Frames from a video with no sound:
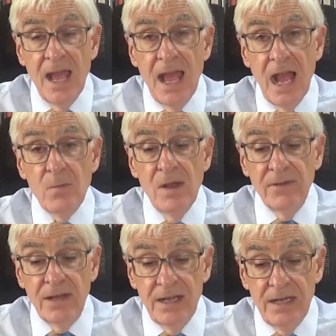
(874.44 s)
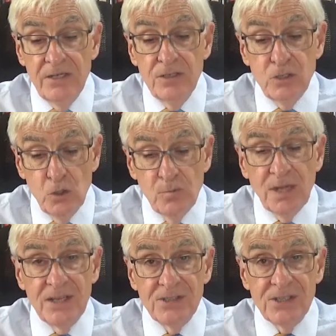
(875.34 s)
However, in two
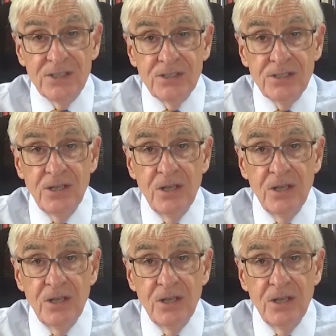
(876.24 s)
places,